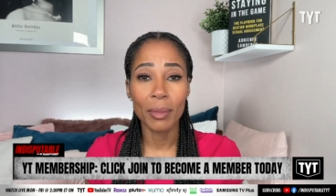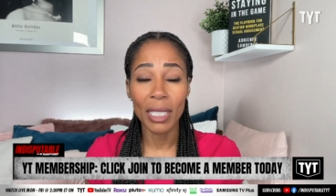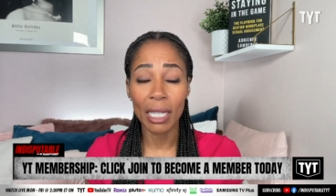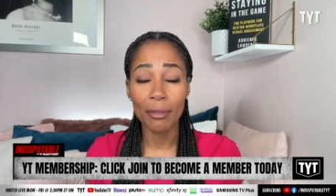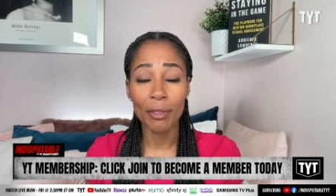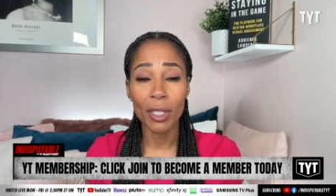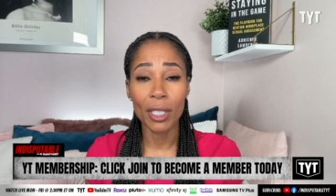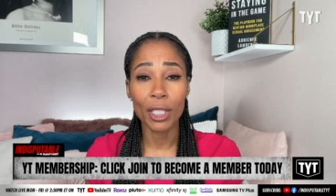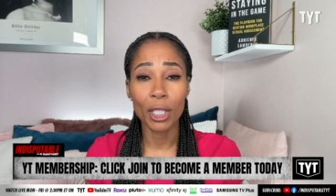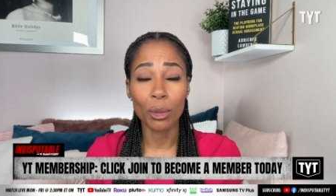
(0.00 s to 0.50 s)

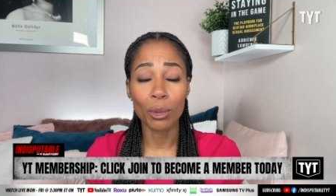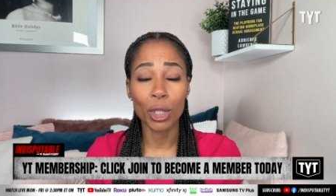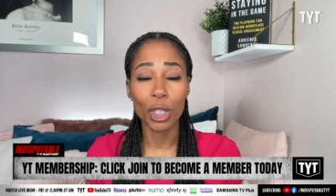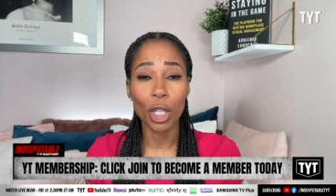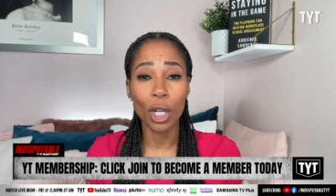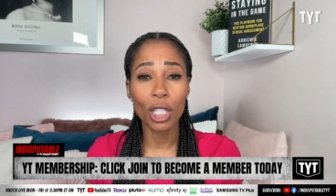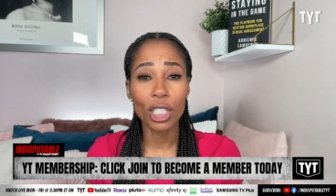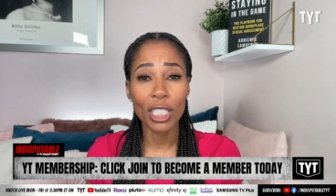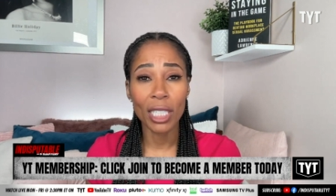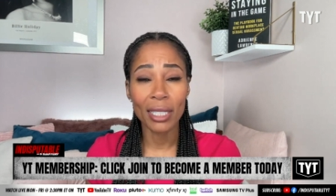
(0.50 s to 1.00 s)
definitely don't
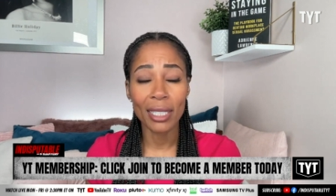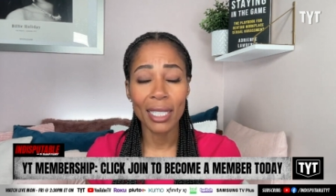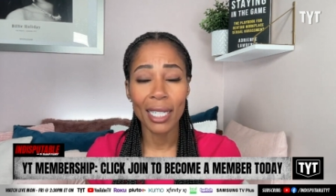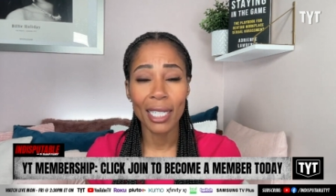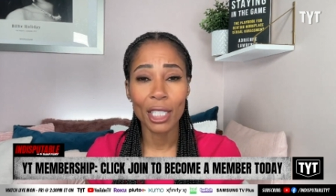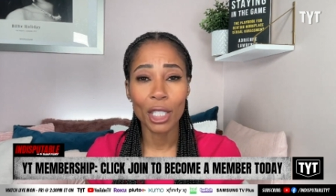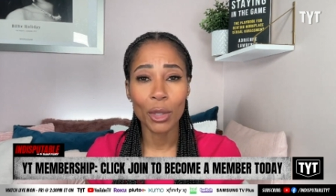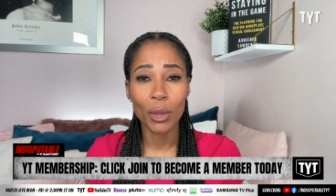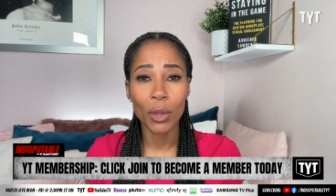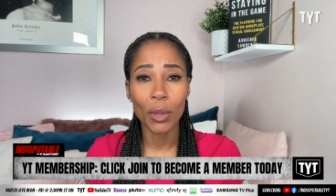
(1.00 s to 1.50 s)
charge that
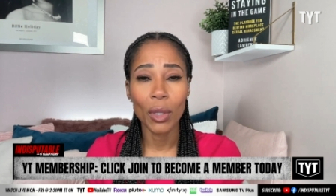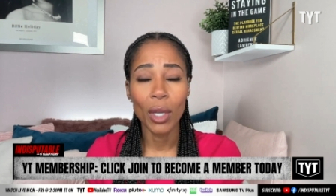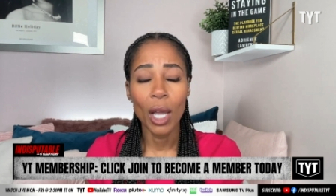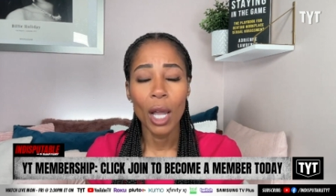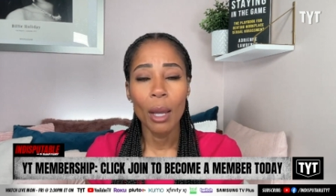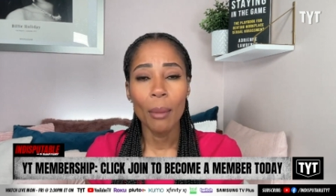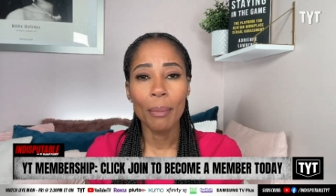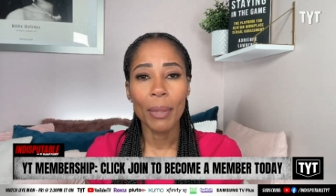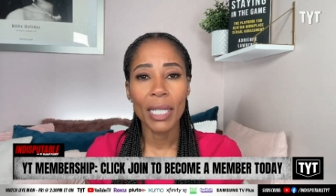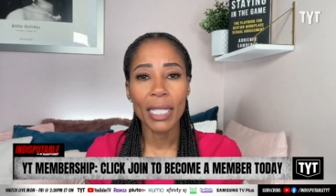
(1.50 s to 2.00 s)
10-year-old,
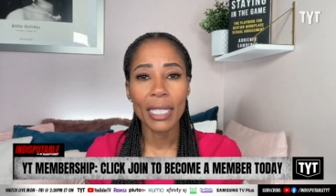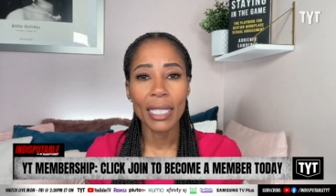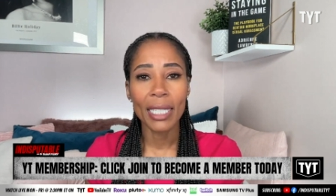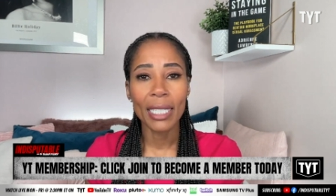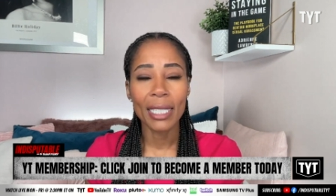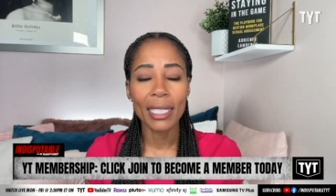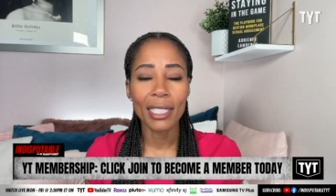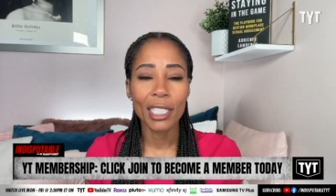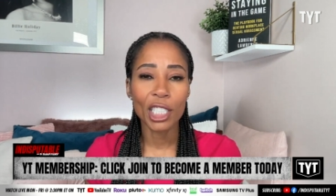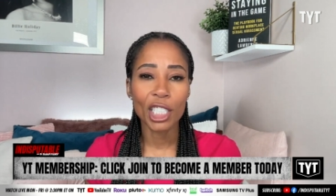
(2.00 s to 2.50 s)
but
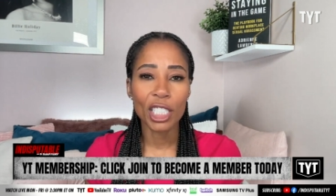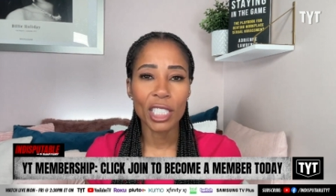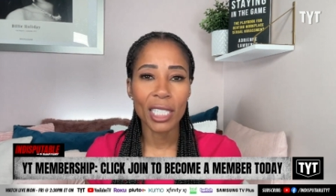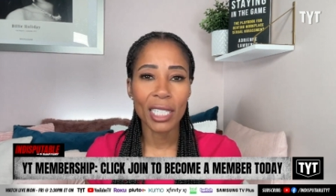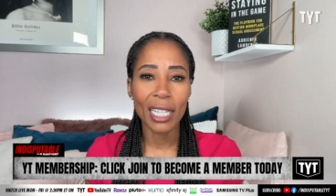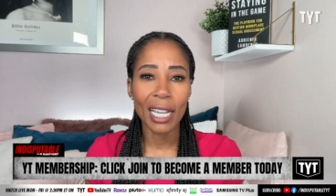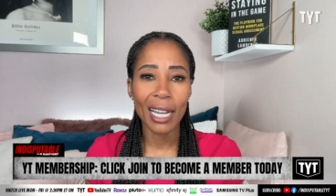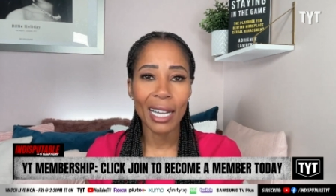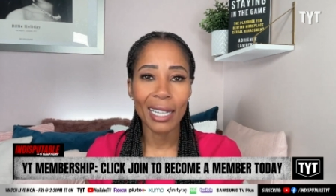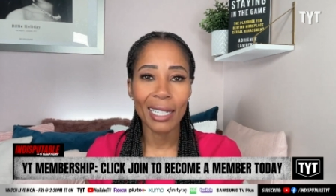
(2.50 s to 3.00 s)
in addition
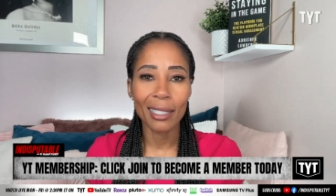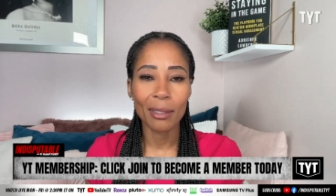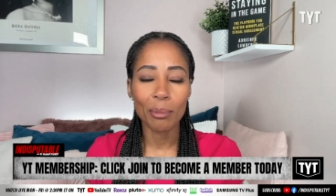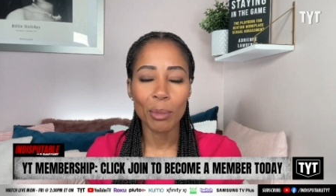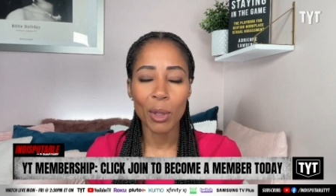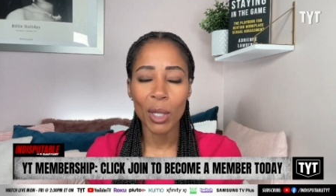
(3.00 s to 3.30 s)
to that,